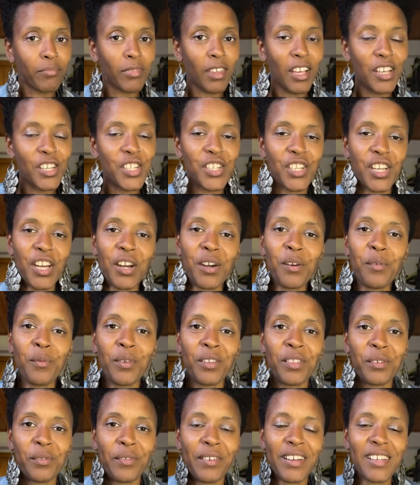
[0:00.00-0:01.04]
share with
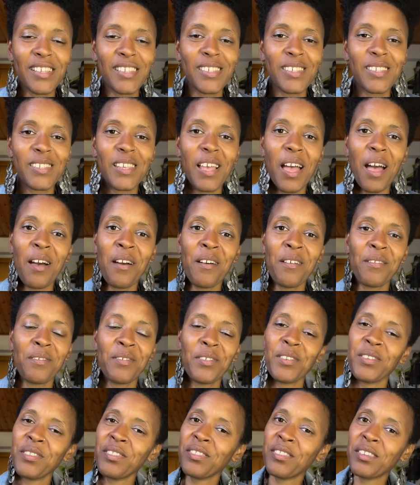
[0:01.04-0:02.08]
the rest of
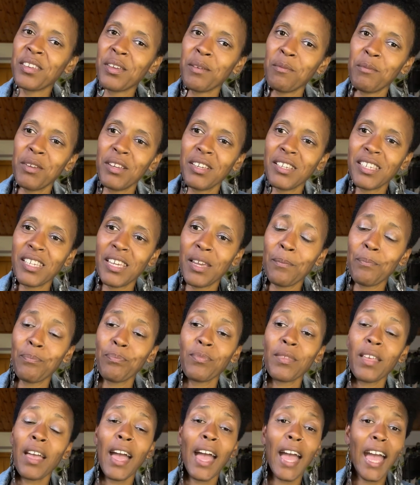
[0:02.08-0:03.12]
the community.
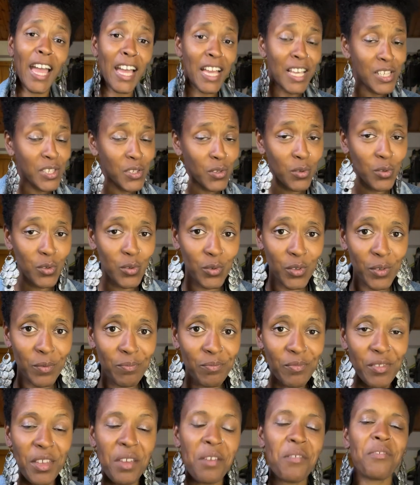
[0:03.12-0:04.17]
As usual,
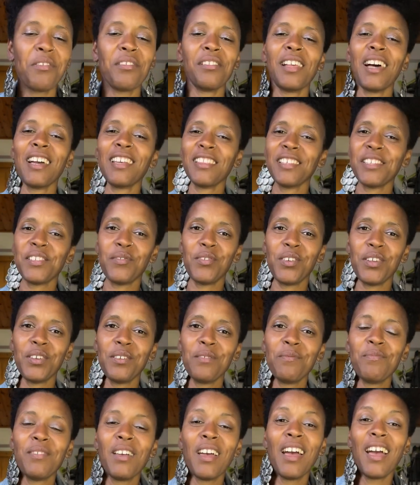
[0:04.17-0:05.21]
if you like this video,
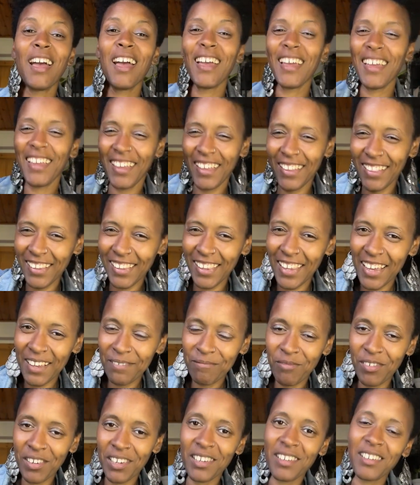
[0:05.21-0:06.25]
hit the like
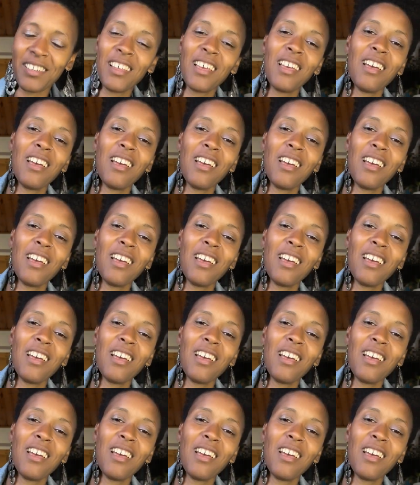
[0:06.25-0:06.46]
button,